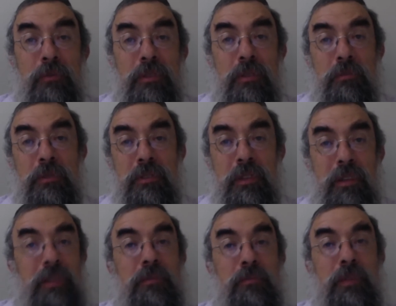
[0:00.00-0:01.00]
And that was
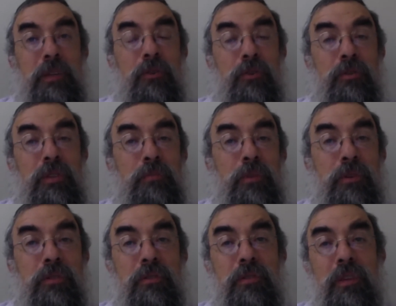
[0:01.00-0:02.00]
their mistake,
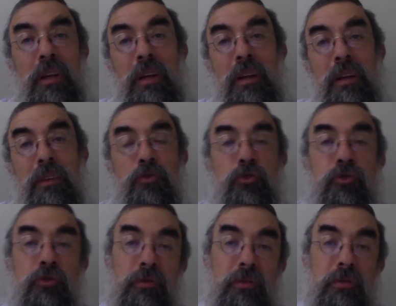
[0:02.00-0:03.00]
because a person
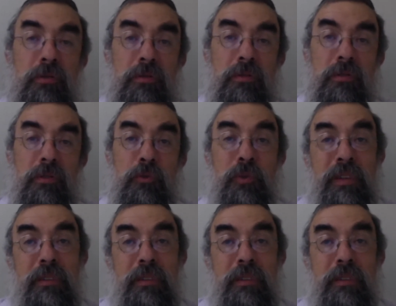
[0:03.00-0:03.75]
should